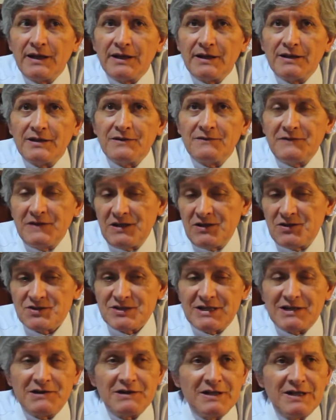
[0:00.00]
the videos
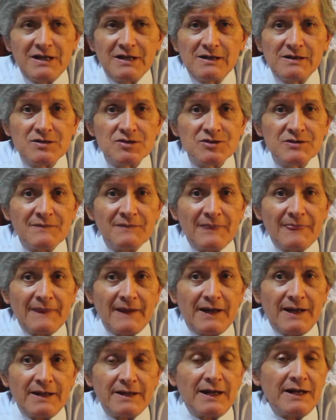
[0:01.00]
are in English,
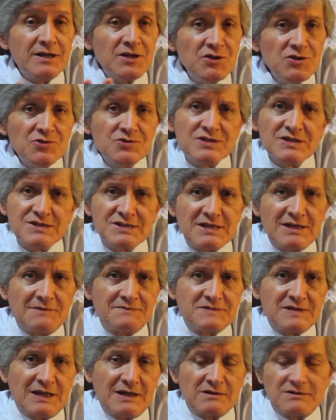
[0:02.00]
and are you using
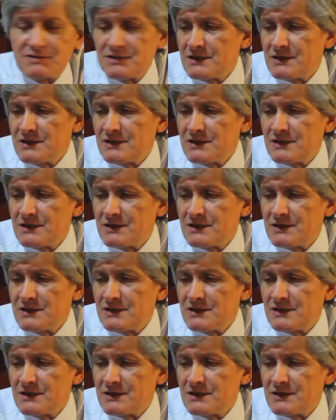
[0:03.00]
subtitles?